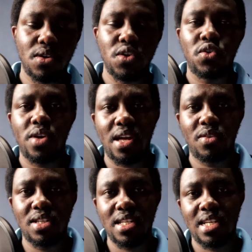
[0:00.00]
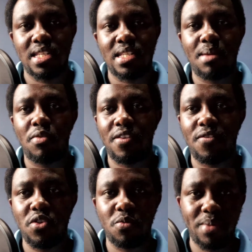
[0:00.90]
So yeah, those are just some of the
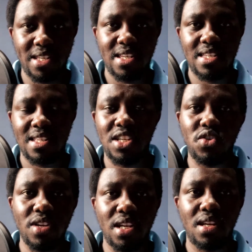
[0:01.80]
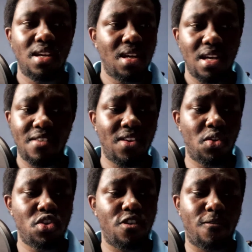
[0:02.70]
few basics that you need. Even
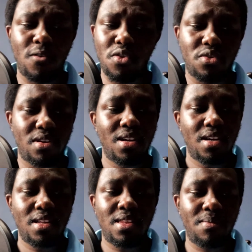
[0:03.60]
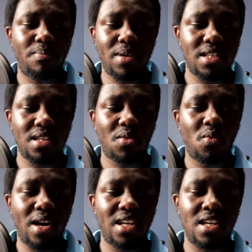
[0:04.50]
on your phone, the basic
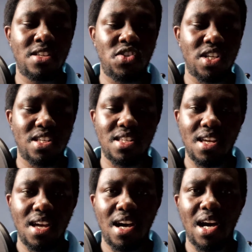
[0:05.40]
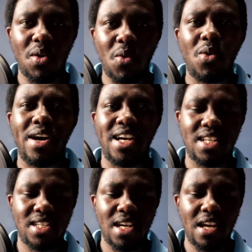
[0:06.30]
one is just a
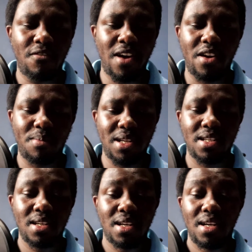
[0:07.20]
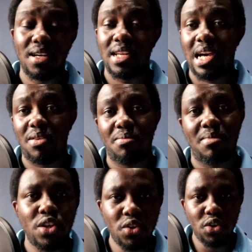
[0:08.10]
quiet environment. Now,
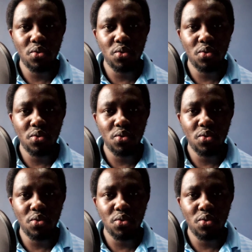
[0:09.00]
you